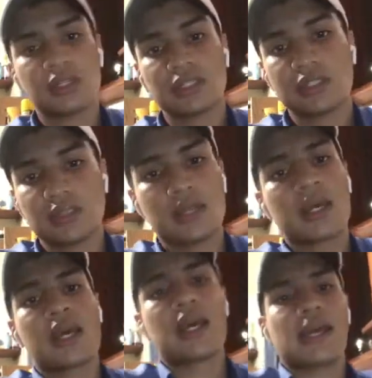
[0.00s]
us
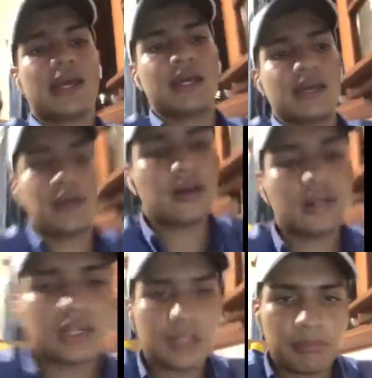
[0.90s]

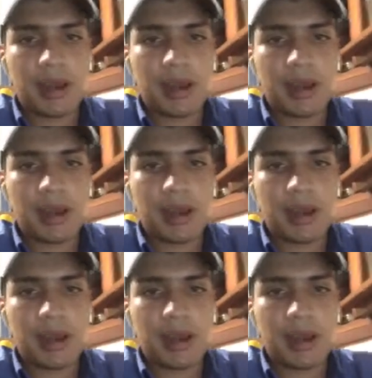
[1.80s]
online